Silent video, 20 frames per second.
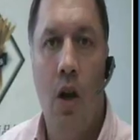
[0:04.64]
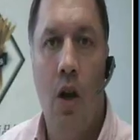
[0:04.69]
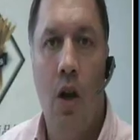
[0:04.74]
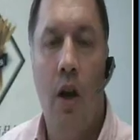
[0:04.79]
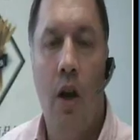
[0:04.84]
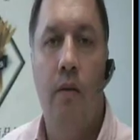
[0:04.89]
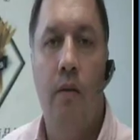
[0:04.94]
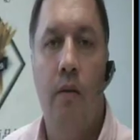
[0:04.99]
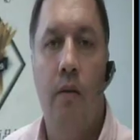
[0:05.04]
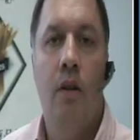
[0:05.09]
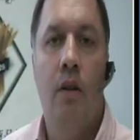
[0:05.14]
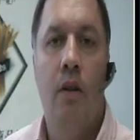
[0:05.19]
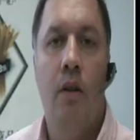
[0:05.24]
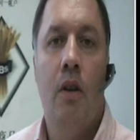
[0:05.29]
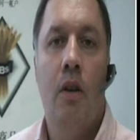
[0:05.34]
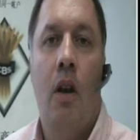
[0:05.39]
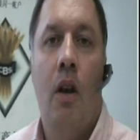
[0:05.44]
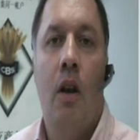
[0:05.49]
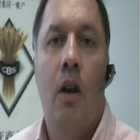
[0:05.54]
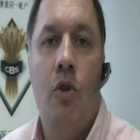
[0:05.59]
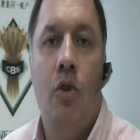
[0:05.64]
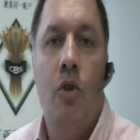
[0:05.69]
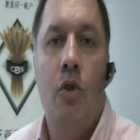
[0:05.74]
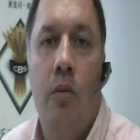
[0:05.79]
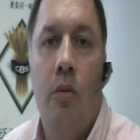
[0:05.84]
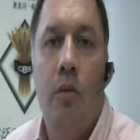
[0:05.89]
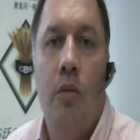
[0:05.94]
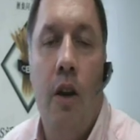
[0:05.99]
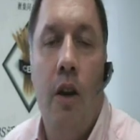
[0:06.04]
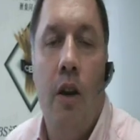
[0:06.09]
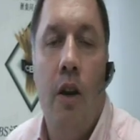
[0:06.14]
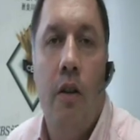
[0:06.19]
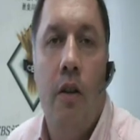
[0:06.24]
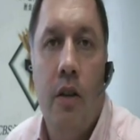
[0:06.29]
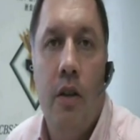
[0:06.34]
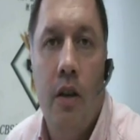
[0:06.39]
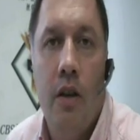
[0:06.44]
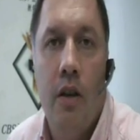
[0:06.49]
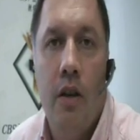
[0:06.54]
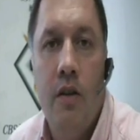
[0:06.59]
Hi, I'm Jonathan
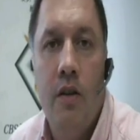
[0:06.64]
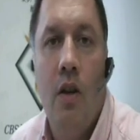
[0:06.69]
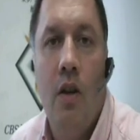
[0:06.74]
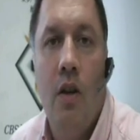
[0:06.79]
Barratt.